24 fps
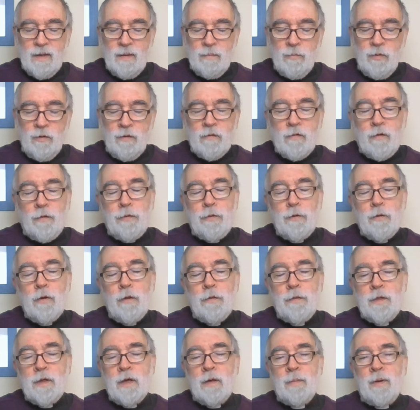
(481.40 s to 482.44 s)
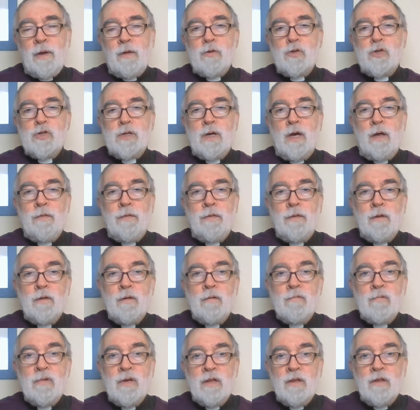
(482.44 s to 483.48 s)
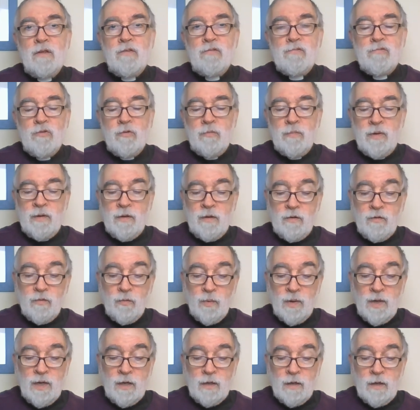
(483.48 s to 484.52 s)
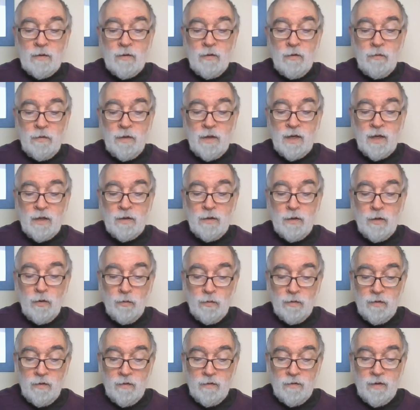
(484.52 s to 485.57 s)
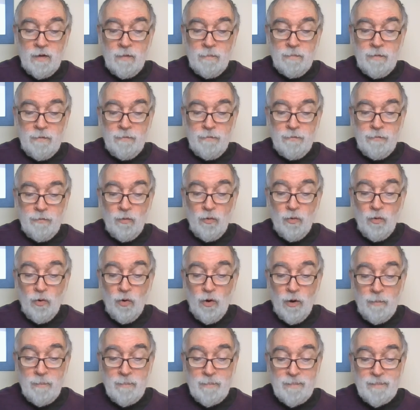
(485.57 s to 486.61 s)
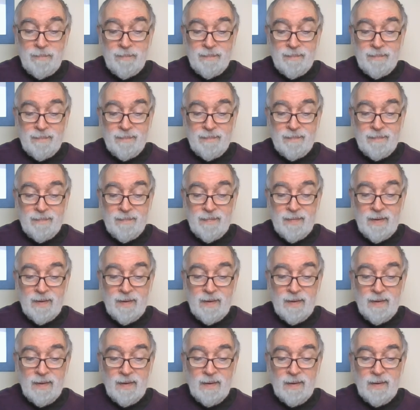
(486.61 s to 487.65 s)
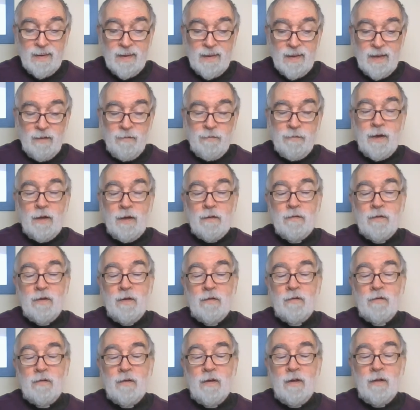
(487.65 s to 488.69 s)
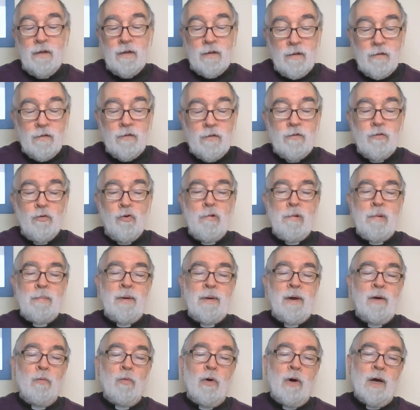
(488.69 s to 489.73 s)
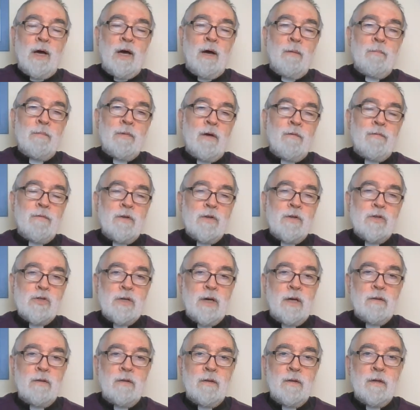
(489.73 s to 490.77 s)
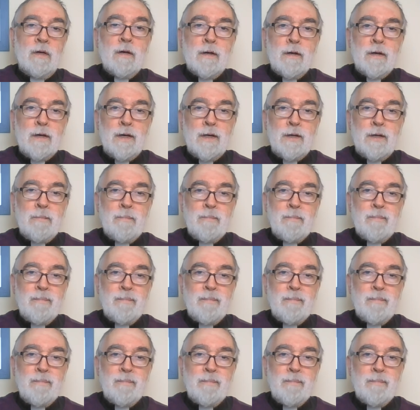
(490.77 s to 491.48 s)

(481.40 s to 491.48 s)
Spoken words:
But there's a third thing about Chad that really struck me this week, and I don't think I'd noticed it before. In fact, it's a little story about what happened after Chad died.